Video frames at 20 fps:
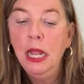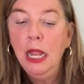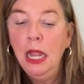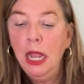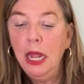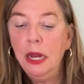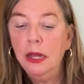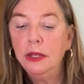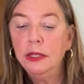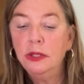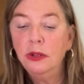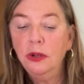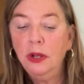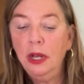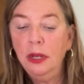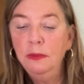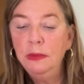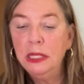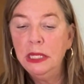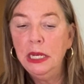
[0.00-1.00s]
It also
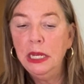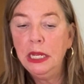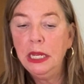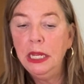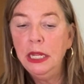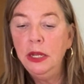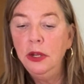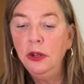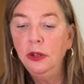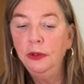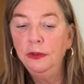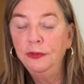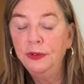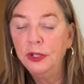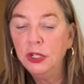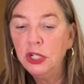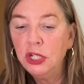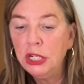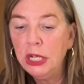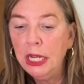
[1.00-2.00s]
comes in a Kindle
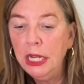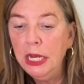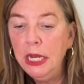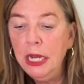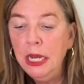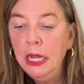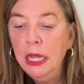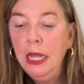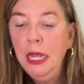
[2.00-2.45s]
version.